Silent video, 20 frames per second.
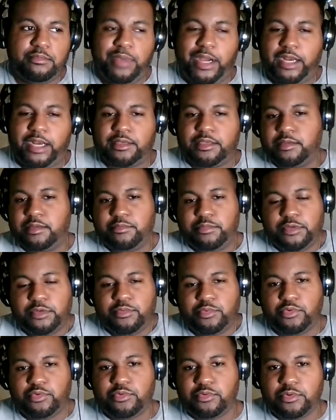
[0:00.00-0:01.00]
back then,
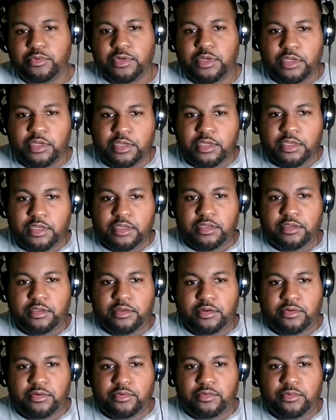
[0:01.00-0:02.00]
people,
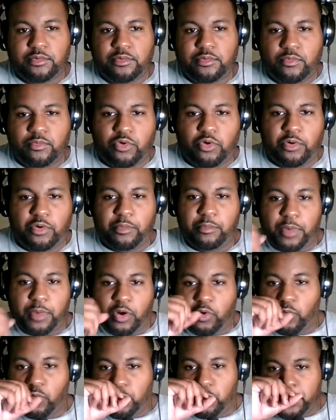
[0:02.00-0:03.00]
weren't
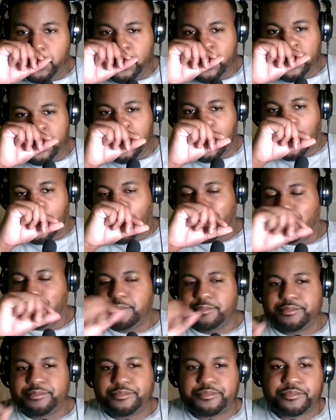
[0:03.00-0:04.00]
beholden
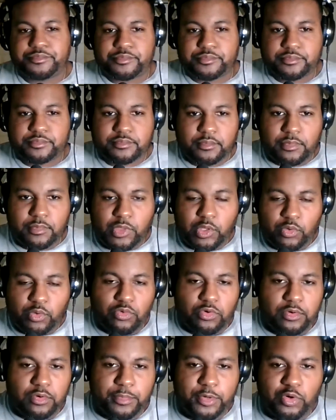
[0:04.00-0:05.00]

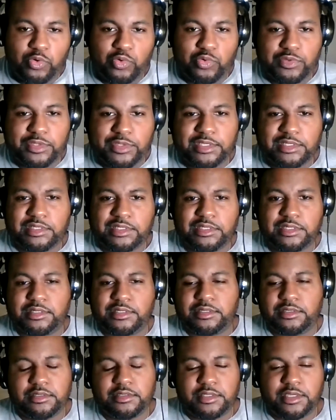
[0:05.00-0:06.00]

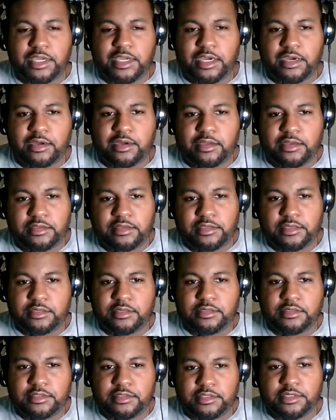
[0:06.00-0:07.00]
to the count
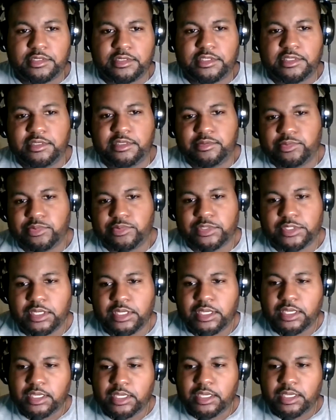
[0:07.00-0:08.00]
to the teams
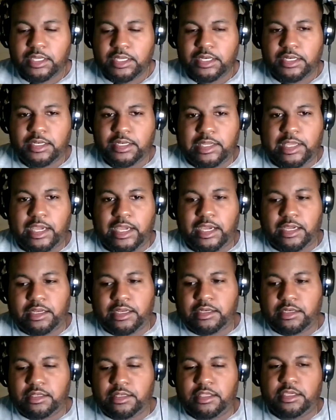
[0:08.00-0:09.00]

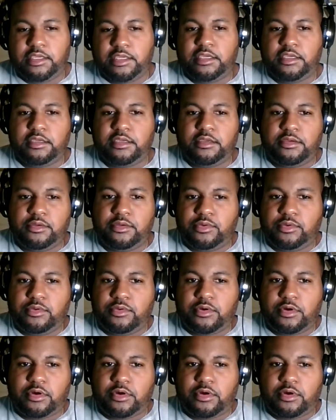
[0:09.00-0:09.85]
that they